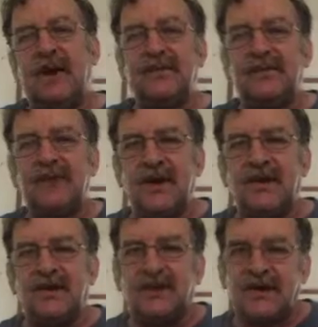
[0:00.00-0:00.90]

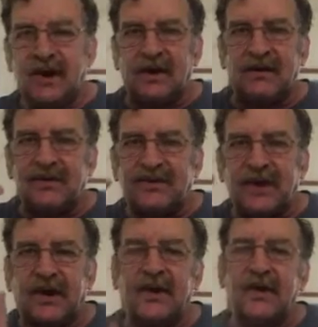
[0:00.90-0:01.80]
Transportation says that little
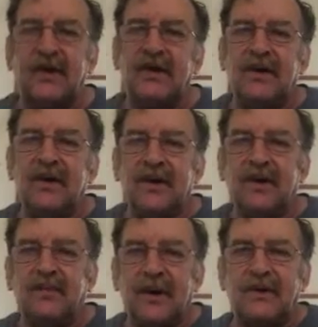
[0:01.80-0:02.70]
sticker,
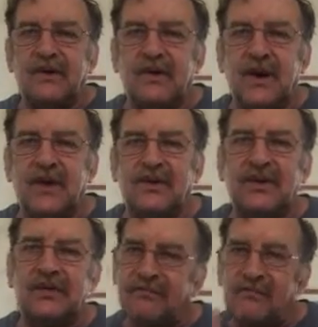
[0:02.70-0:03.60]
her
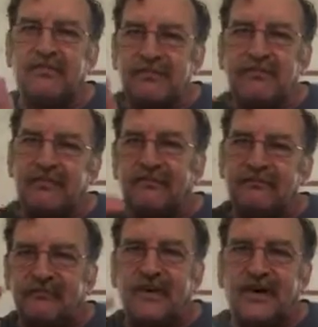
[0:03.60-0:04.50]
registration
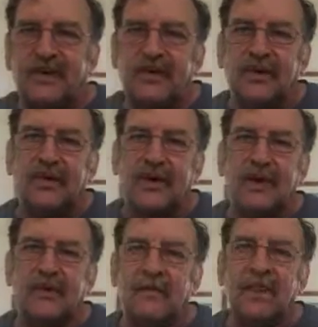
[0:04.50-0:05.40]
renewal,
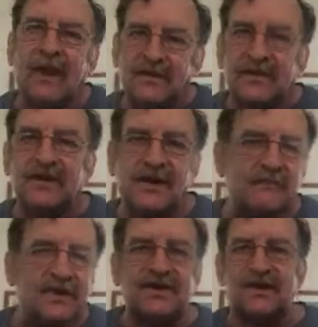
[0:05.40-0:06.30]
whatever, says it's
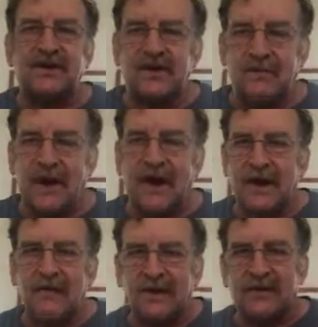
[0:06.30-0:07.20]
Mystic Teal
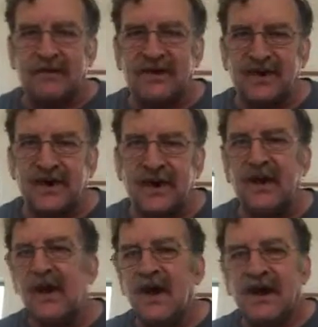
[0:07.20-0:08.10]
Mica, which is
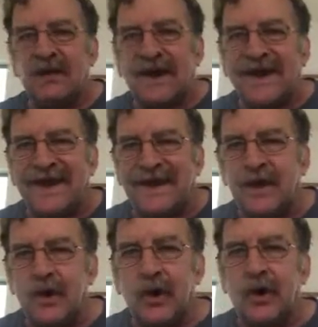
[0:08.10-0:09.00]
basically
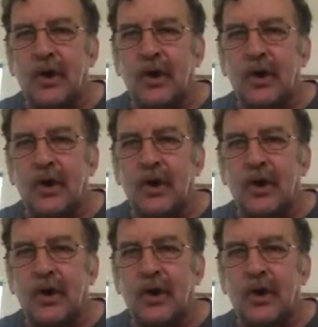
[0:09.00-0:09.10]
greenish,